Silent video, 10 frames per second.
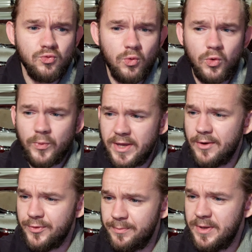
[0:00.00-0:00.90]
roll their
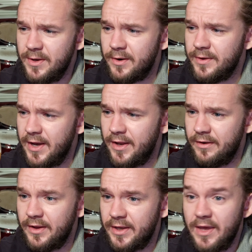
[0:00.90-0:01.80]
way out of the beer.
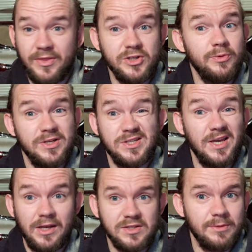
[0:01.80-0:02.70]
And again, this one is
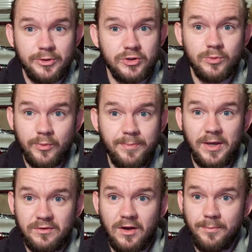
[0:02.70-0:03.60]
kind of similar to what we
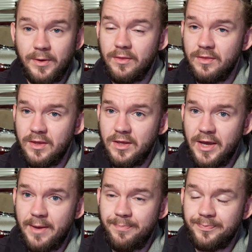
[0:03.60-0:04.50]
picked up in
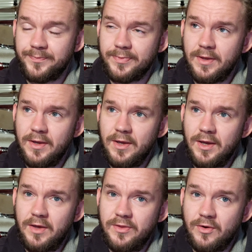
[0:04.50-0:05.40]
the
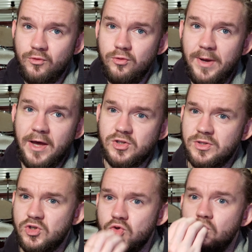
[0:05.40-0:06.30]
aroma
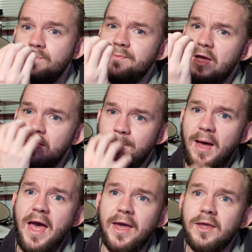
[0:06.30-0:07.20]
actually. So at the
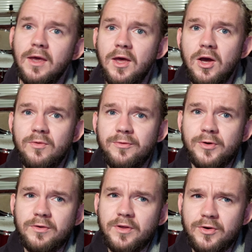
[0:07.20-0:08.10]
back, the
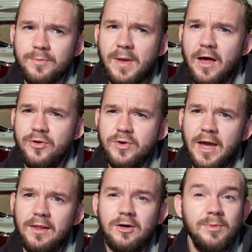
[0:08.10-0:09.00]
front third of your palate, you
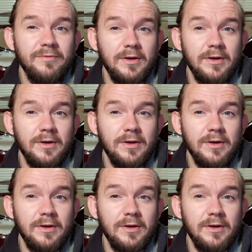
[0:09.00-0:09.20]
get a little